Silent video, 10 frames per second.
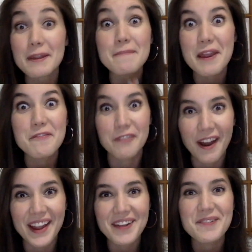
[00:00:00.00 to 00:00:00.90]
made
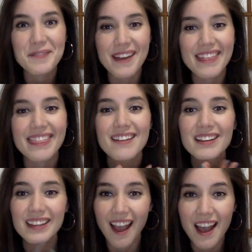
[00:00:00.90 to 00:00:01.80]
right with
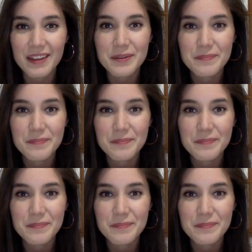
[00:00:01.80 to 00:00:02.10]
God.